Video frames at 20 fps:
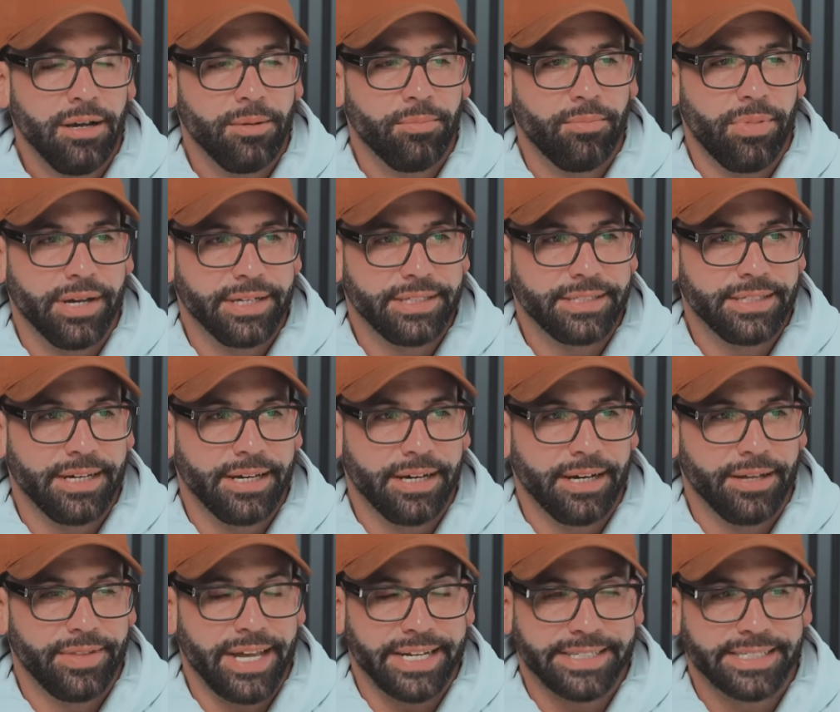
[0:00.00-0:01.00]
But
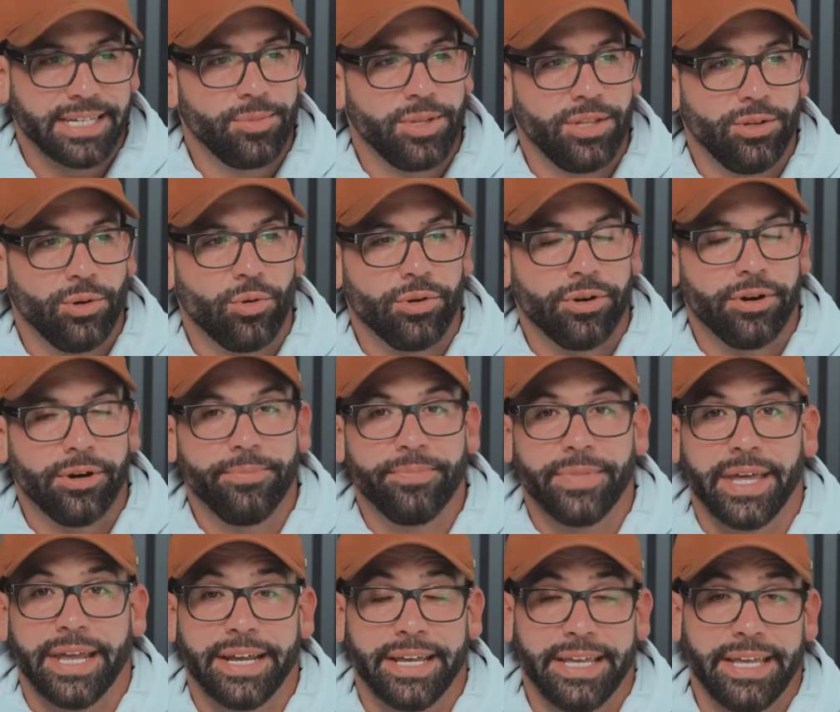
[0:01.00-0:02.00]
that's going to be the order.
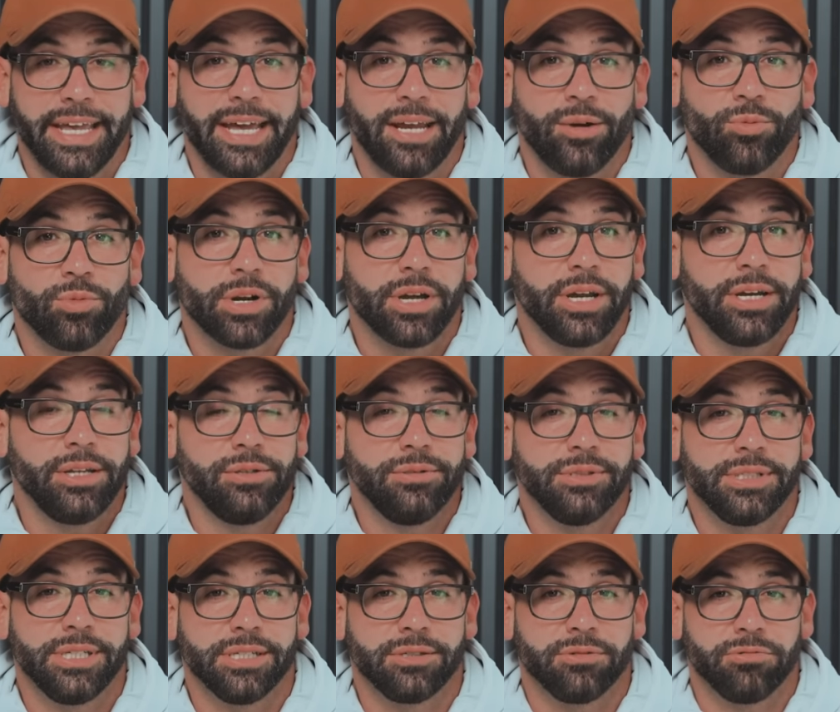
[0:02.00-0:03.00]
And again, we're going to
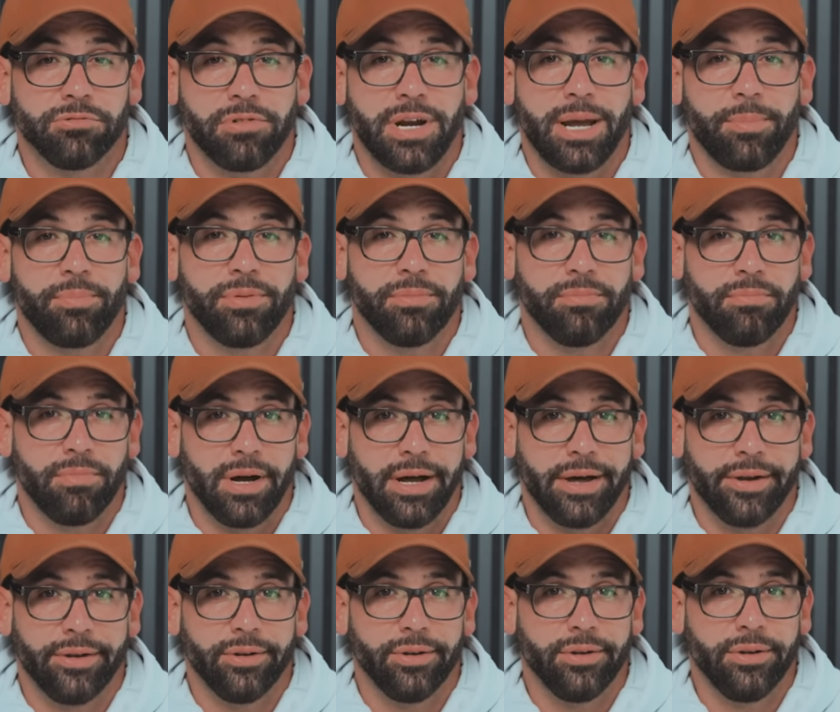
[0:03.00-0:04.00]
use this rep
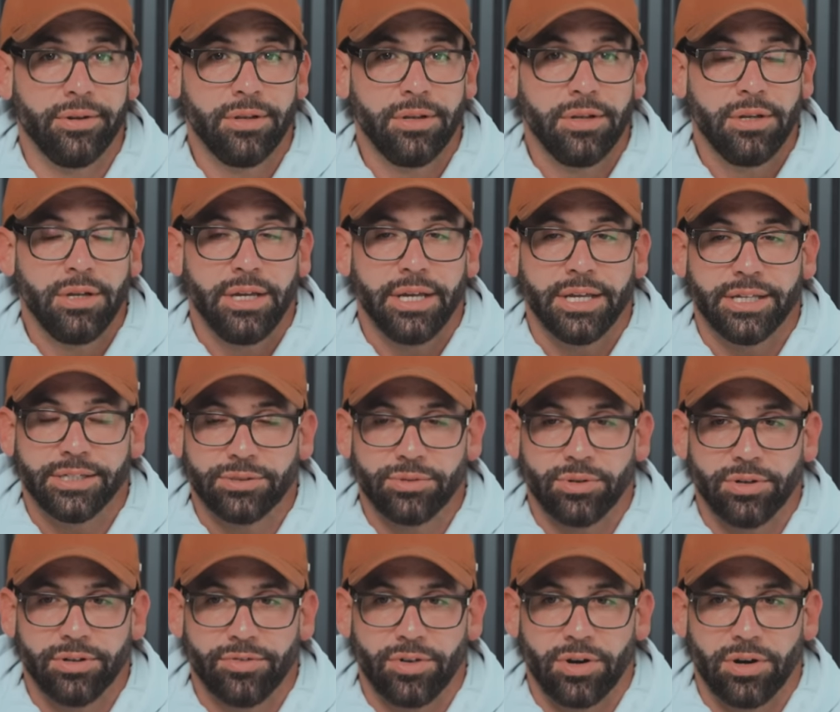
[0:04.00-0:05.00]
model as
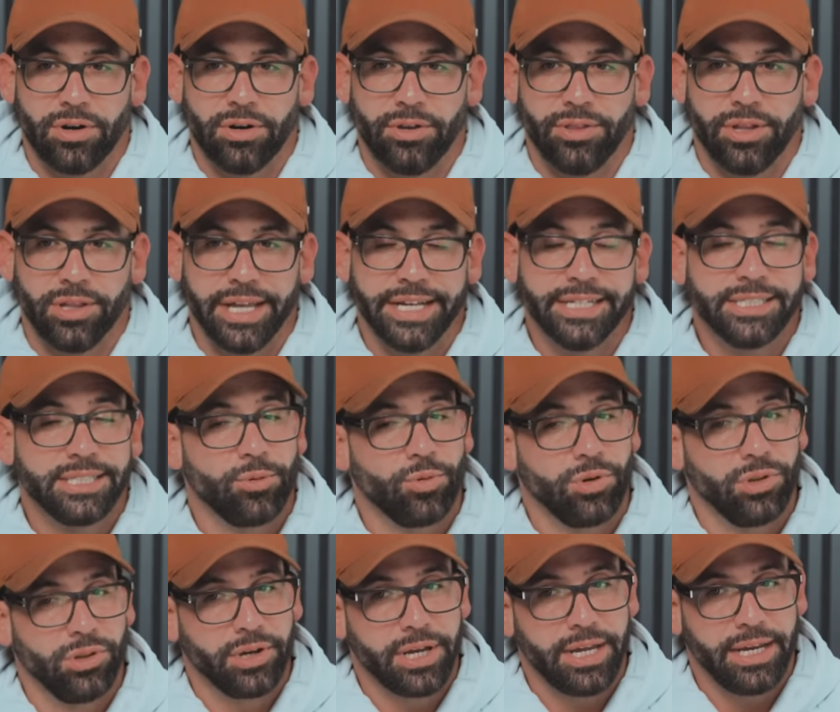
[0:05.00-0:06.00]
sort of the lens that we're
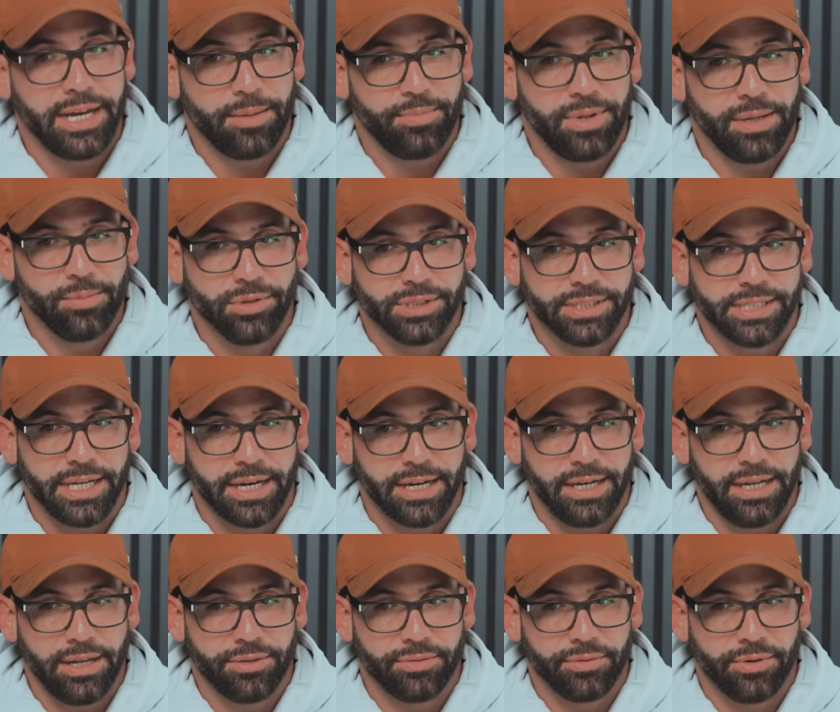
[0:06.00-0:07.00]
looking at people's
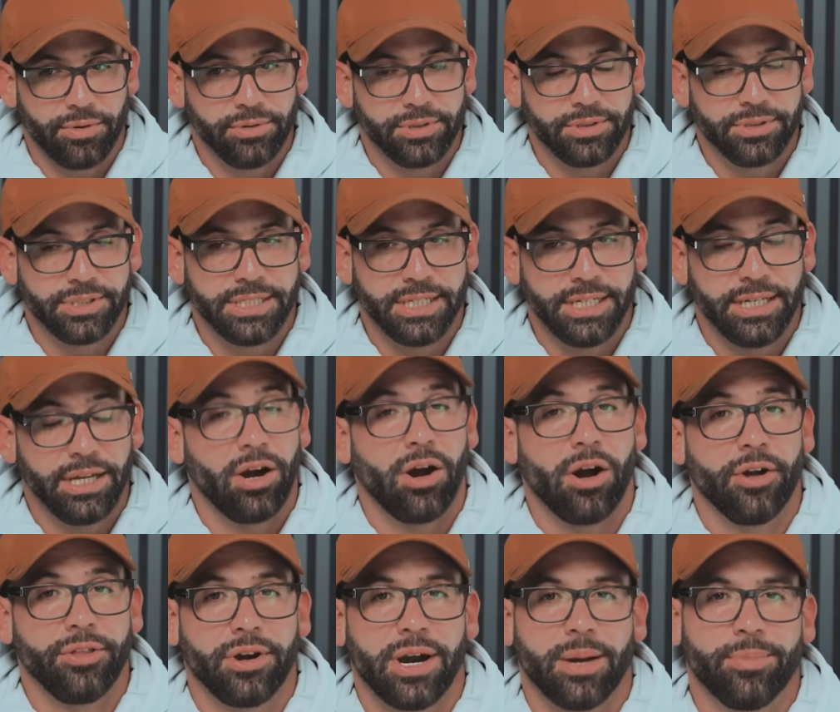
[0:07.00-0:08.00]
technique through to see,
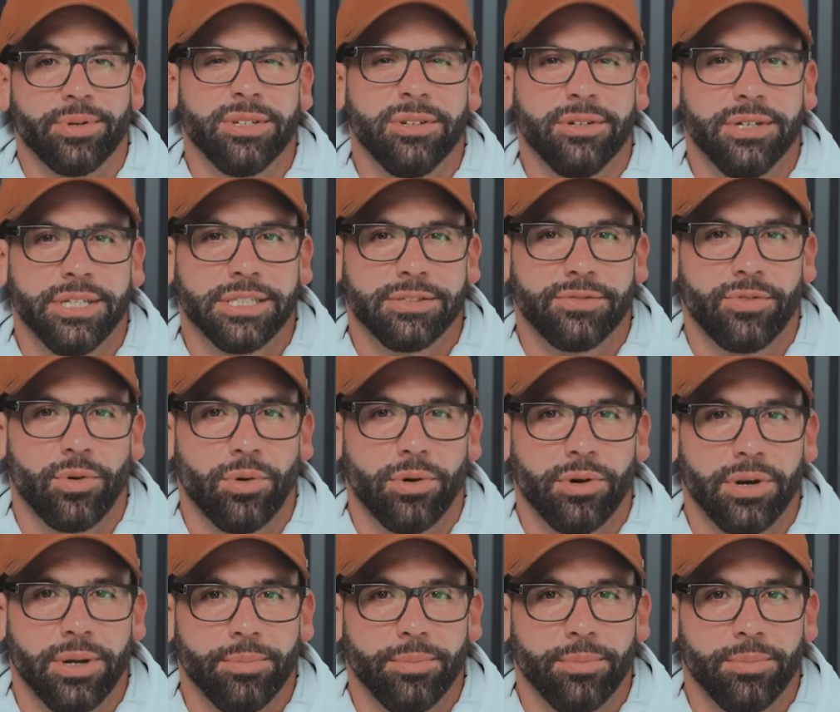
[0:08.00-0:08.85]
are there opportunities for